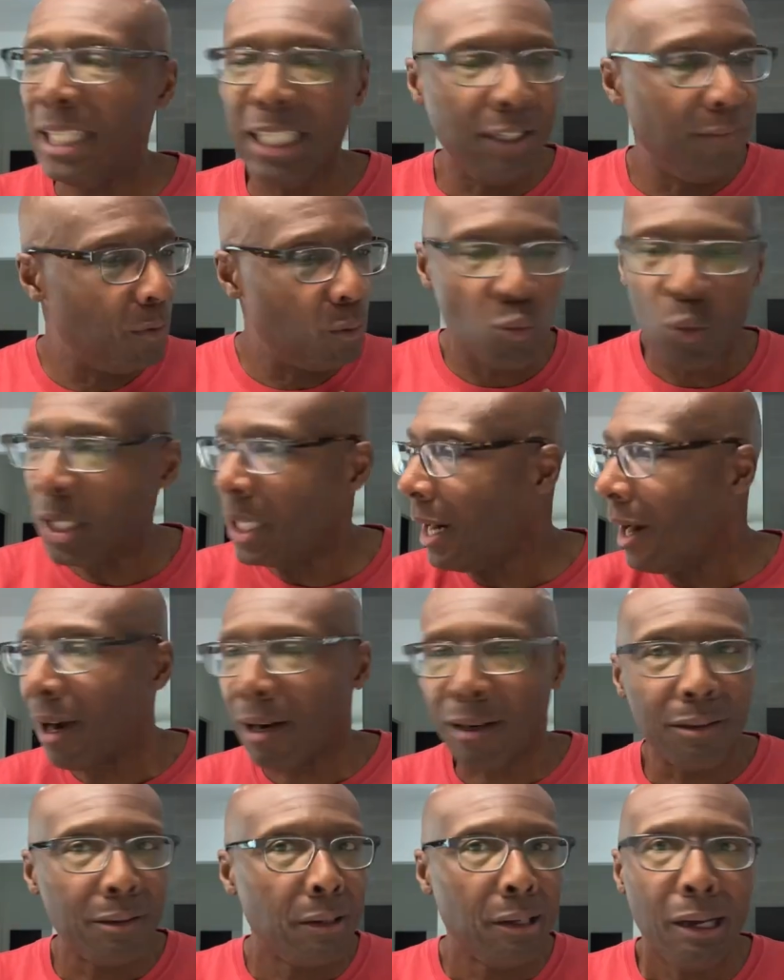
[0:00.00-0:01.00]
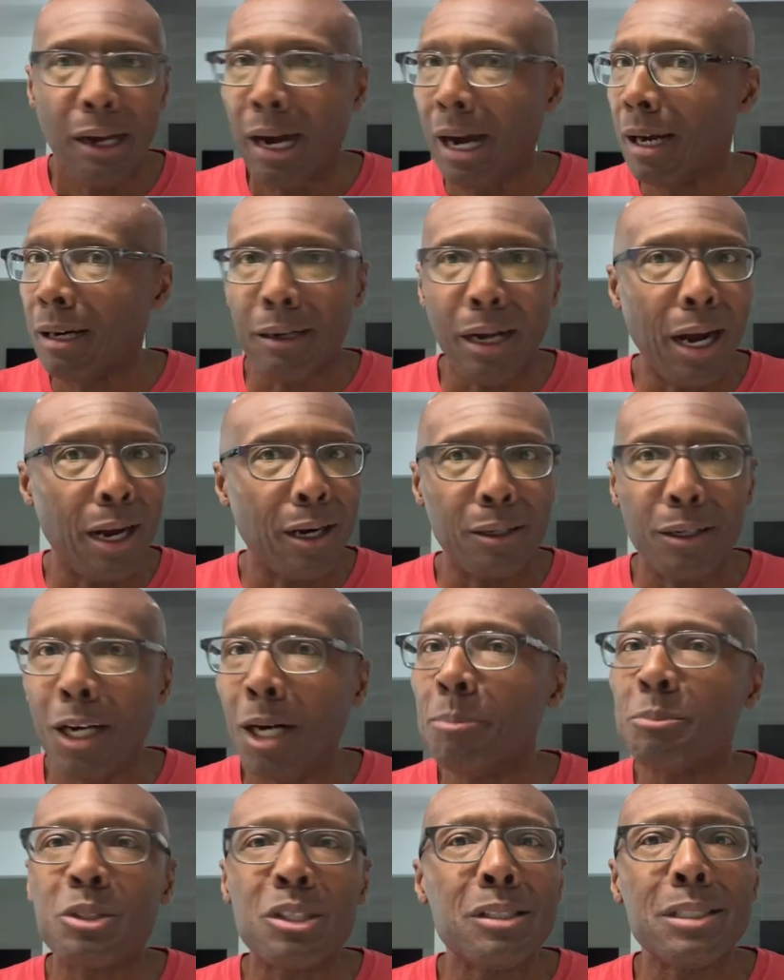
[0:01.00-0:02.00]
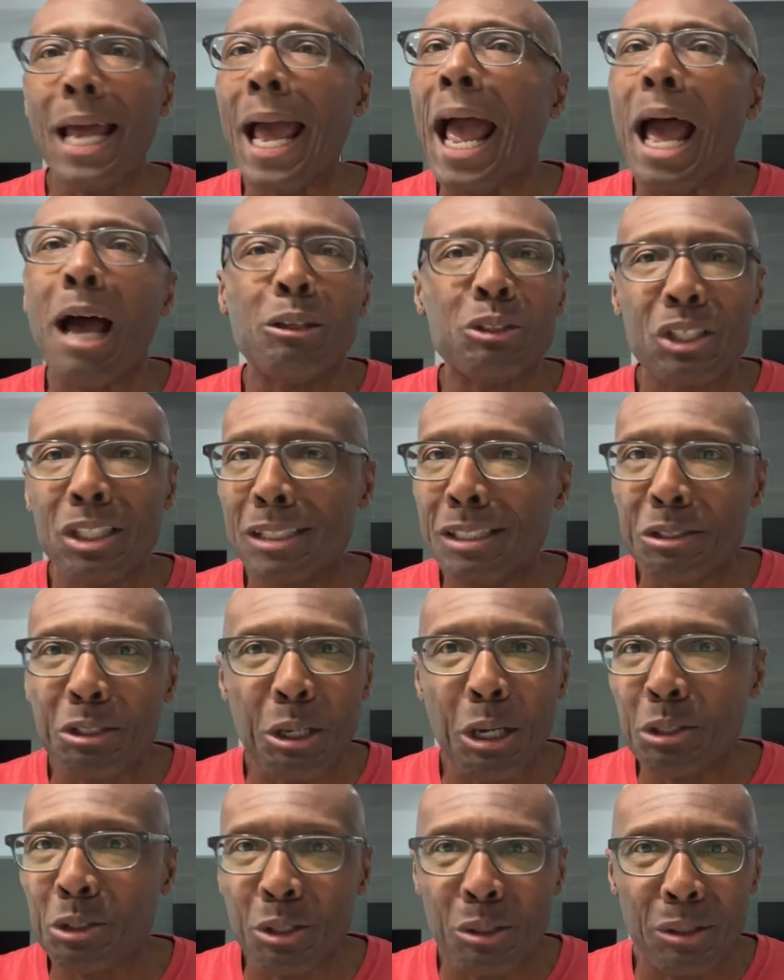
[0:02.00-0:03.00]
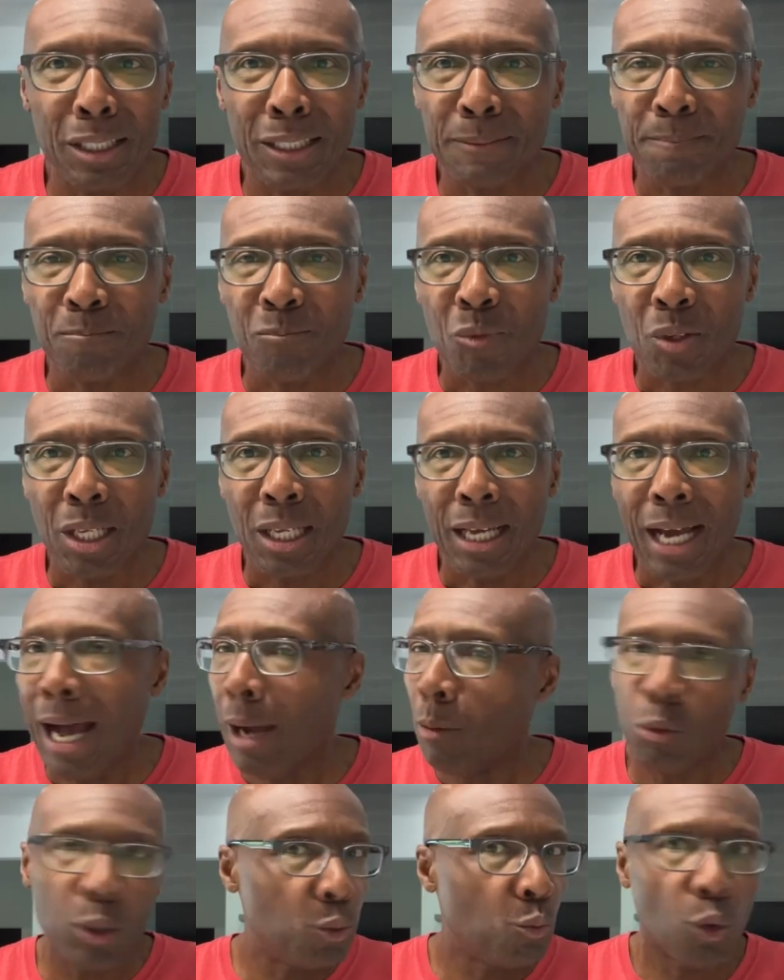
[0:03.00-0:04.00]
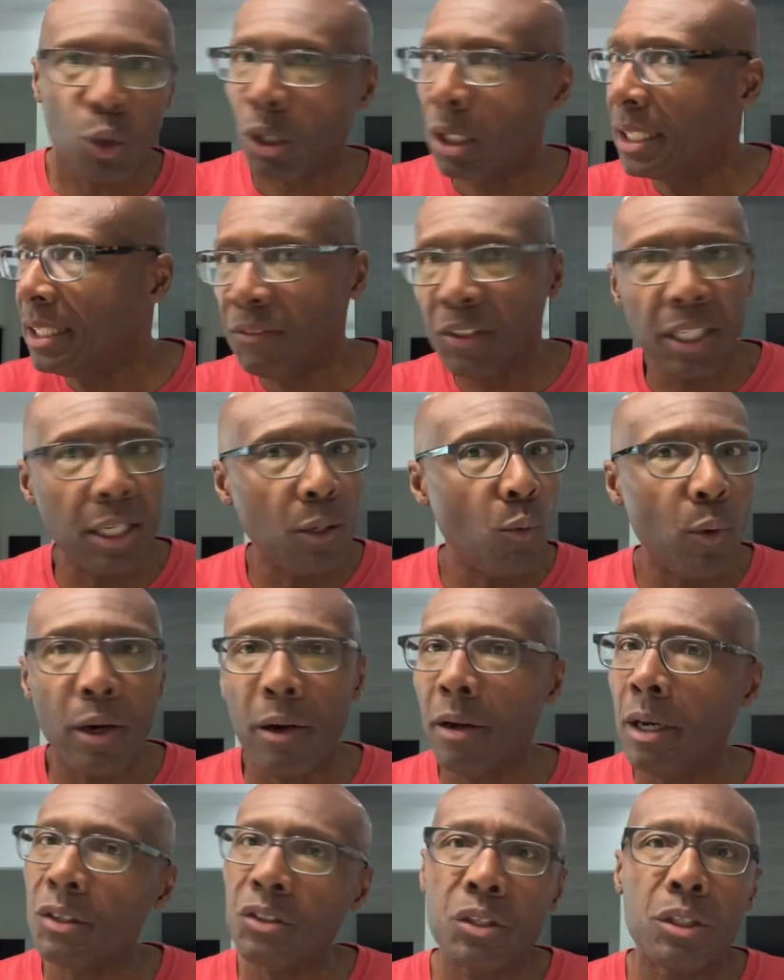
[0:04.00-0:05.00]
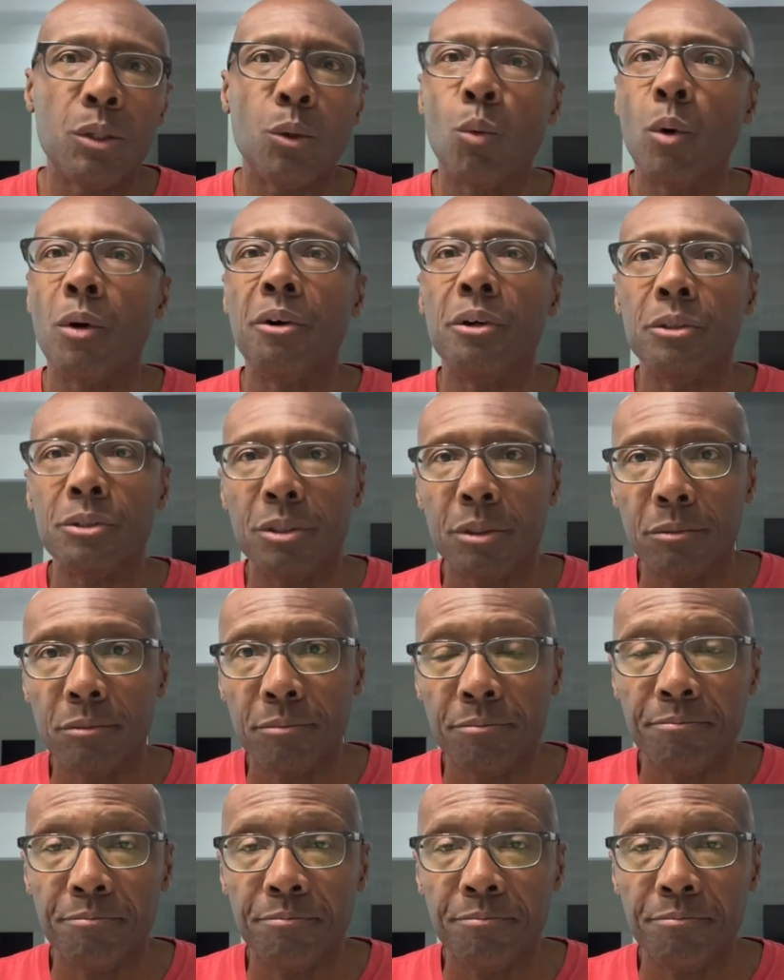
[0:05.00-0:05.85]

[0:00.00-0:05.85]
Even with our ups and downs in this country, I wouldn't want to live anywhere else in the world.